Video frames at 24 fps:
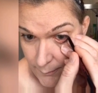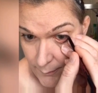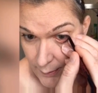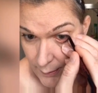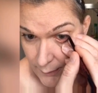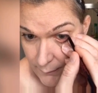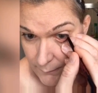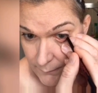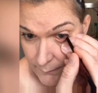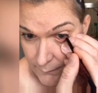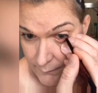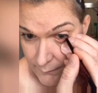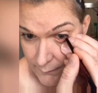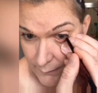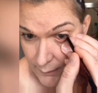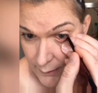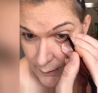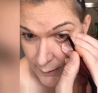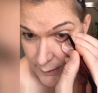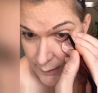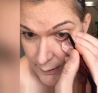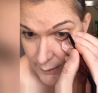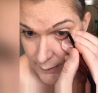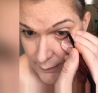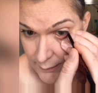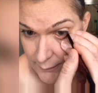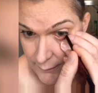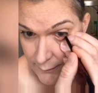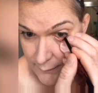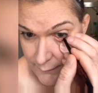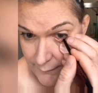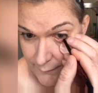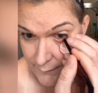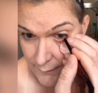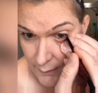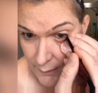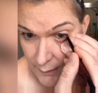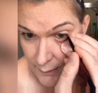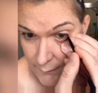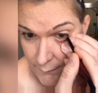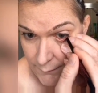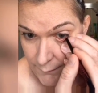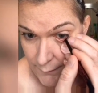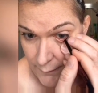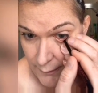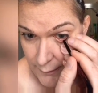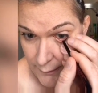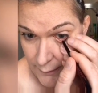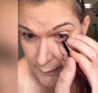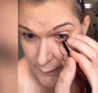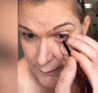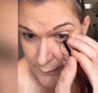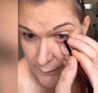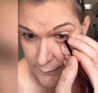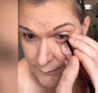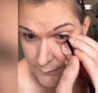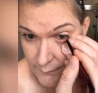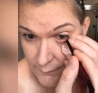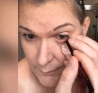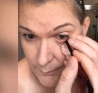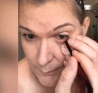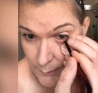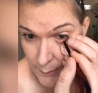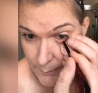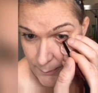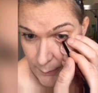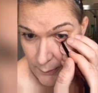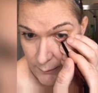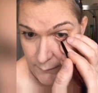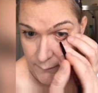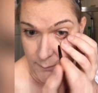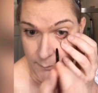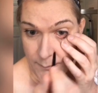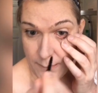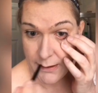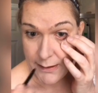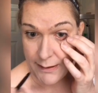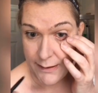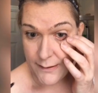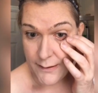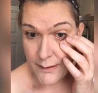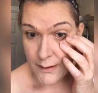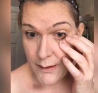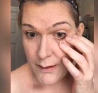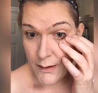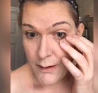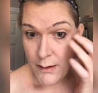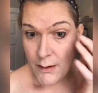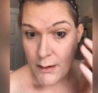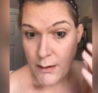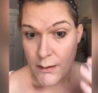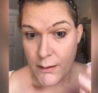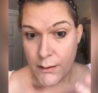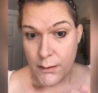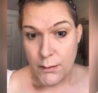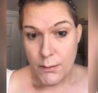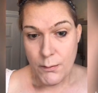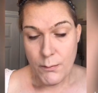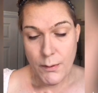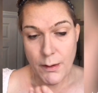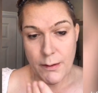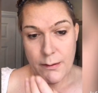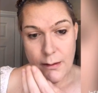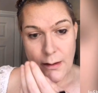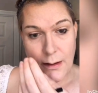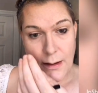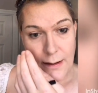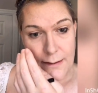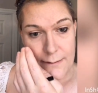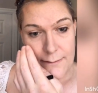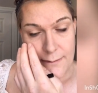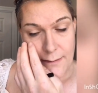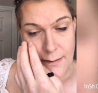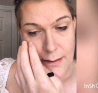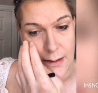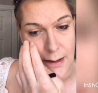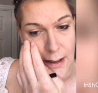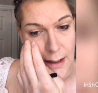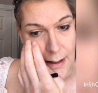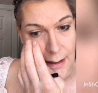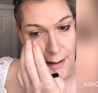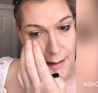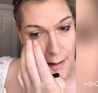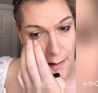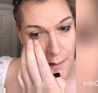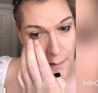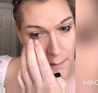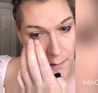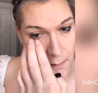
Most eyeliners that I find I use on my bottom lid won't last the day